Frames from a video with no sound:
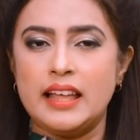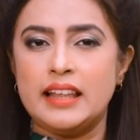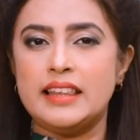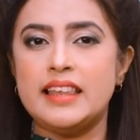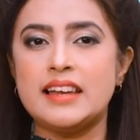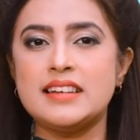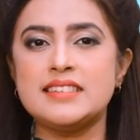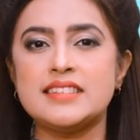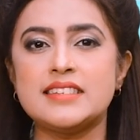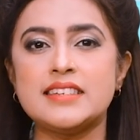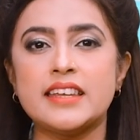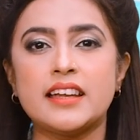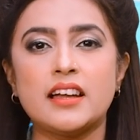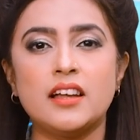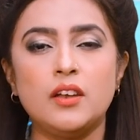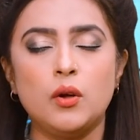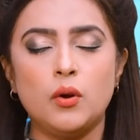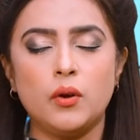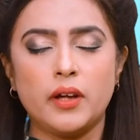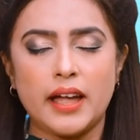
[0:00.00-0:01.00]
Let's take
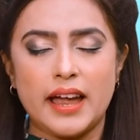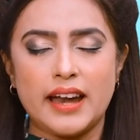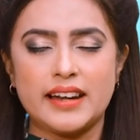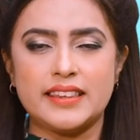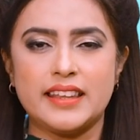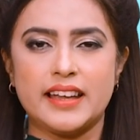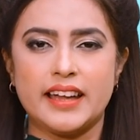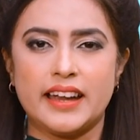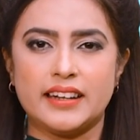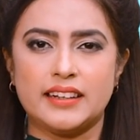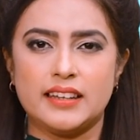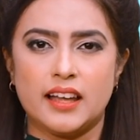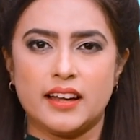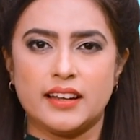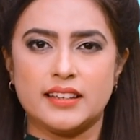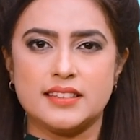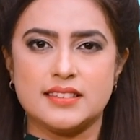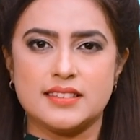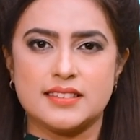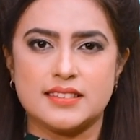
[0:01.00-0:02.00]
a look at the
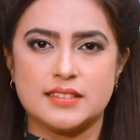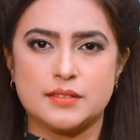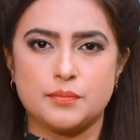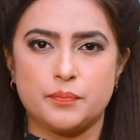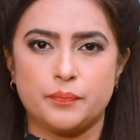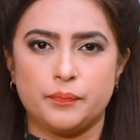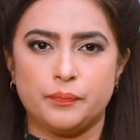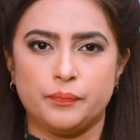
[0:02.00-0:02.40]
headlines.